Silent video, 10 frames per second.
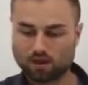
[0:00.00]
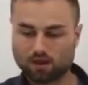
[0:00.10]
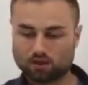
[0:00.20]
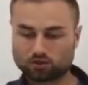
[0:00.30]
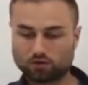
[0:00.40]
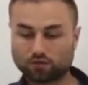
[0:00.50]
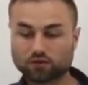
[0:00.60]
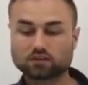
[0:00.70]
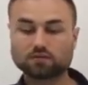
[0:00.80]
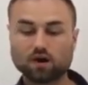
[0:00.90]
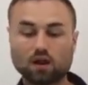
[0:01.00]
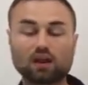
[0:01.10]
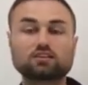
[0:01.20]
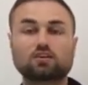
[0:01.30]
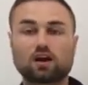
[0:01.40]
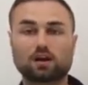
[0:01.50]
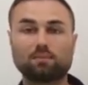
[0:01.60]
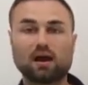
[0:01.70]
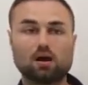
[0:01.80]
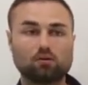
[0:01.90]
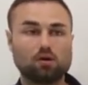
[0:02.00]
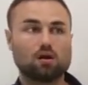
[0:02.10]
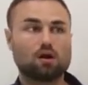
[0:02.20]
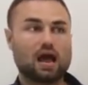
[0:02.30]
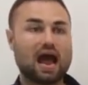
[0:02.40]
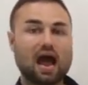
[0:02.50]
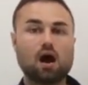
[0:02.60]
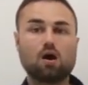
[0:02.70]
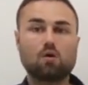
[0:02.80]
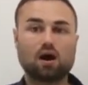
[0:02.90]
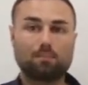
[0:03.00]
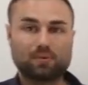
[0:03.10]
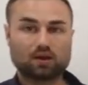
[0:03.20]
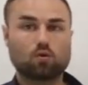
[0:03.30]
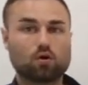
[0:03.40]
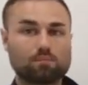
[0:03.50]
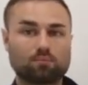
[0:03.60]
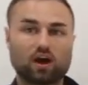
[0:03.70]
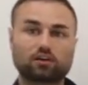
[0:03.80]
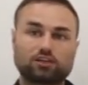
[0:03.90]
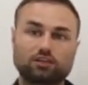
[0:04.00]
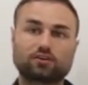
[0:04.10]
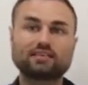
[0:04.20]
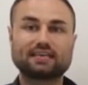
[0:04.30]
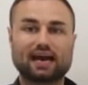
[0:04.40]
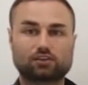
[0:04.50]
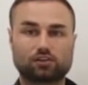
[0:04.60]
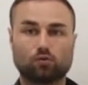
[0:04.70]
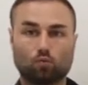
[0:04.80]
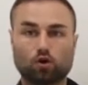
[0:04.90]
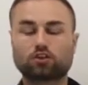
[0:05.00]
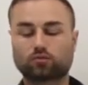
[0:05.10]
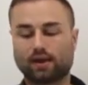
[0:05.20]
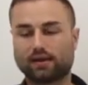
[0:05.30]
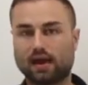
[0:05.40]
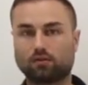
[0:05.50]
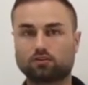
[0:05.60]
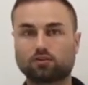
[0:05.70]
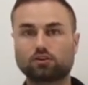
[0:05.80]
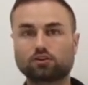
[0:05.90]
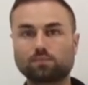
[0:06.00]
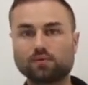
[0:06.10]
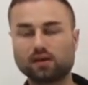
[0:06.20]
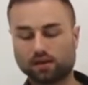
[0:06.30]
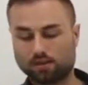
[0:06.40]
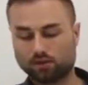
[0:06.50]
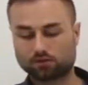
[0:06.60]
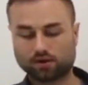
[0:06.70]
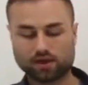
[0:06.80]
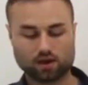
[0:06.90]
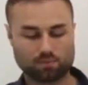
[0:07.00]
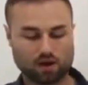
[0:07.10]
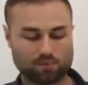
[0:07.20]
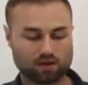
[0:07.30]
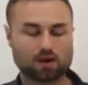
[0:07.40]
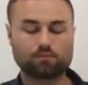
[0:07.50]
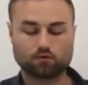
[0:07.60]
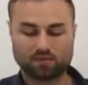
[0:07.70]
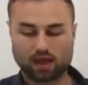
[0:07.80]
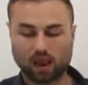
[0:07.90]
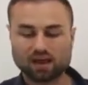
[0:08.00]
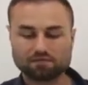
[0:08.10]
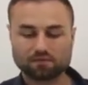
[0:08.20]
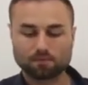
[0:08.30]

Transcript: So first of all, let's talk about how a Bitcoin blockchain transaction works right now. So there should be an image right here popping up to my left.